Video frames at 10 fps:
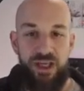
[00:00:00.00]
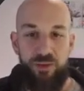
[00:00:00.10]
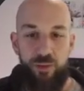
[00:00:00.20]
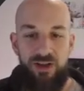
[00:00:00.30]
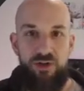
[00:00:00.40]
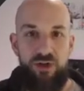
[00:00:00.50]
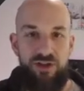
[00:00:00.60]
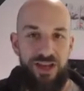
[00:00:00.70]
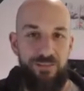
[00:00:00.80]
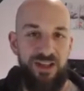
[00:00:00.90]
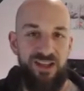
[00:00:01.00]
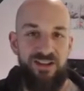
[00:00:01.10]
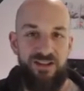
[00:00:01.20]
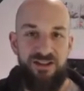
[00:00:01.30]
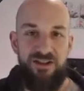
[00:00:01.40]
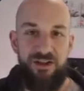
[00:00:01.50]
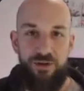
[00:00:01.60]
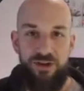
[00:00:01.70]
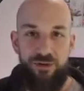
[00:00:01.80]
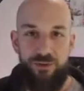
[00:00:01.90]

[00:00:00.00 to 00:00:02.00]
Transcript: One is just typing things into Todoist,